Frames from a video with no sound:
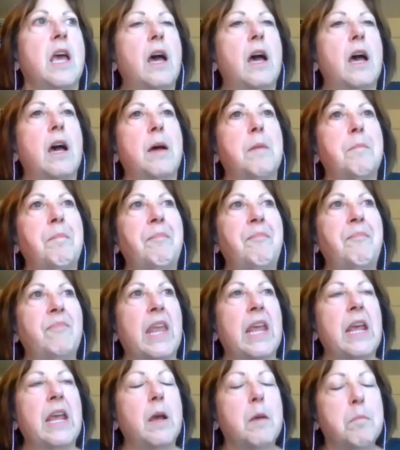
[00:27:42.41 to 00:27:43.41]

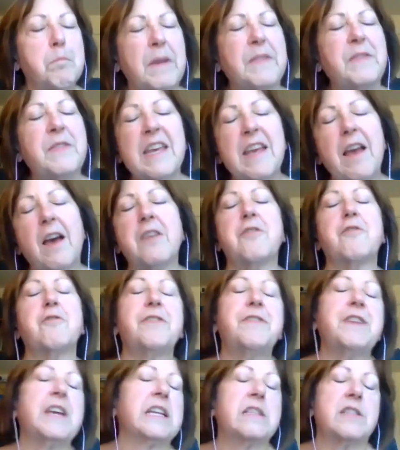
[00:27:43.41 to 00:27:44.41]
But the other
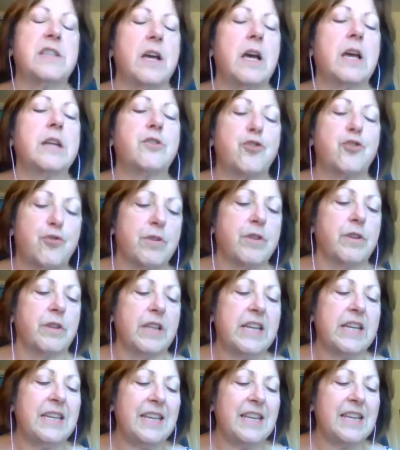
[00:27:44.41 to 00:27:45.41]
thing, Don,
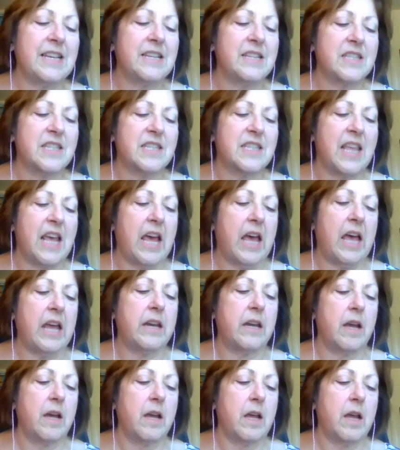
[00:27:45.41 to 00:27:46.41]
truly is that,